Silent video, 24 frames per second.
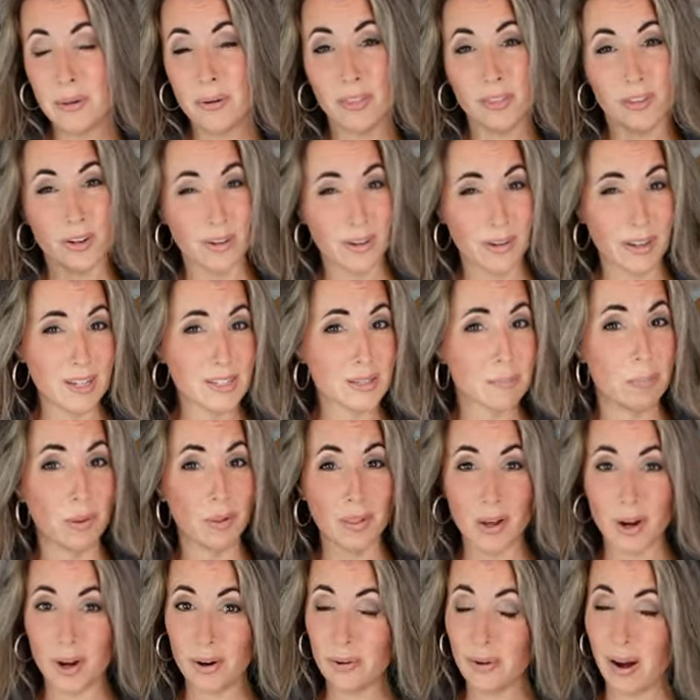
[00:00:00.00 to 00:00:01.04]
30s
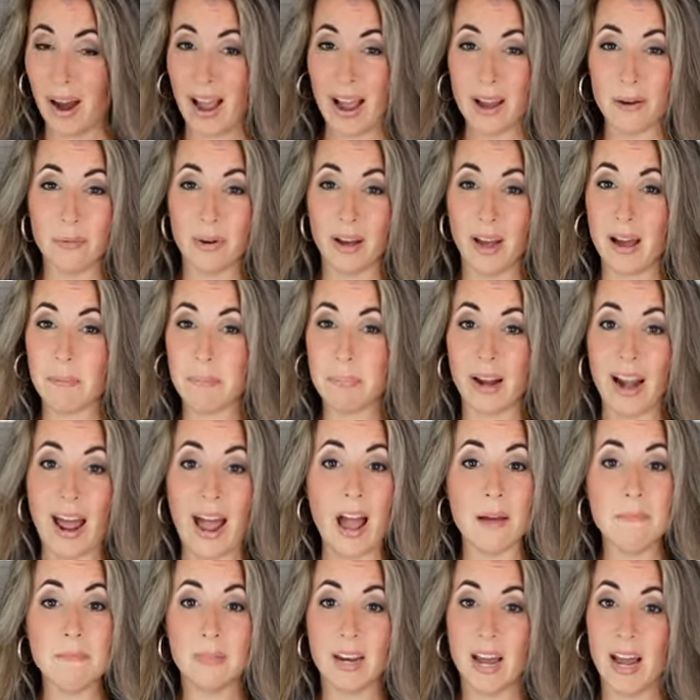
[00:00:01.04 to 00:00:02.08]
below I, I, but
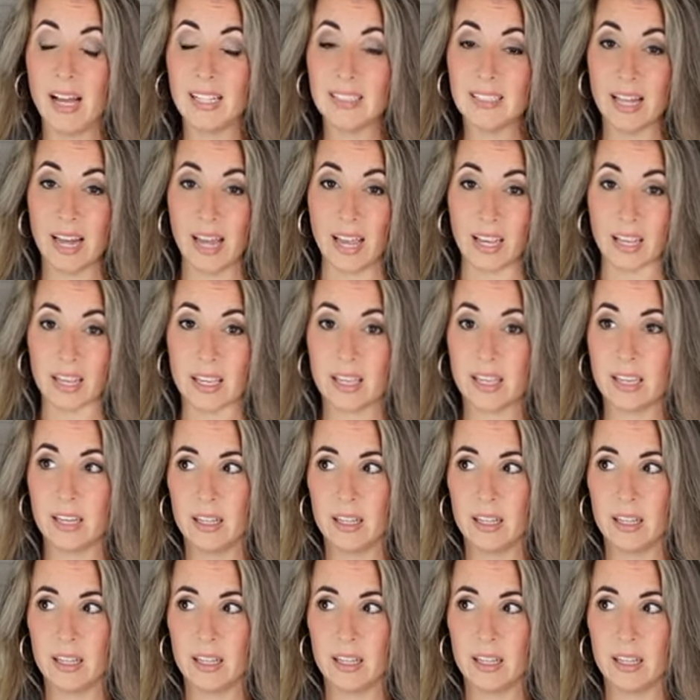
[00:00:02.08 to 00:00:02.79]
i'm not like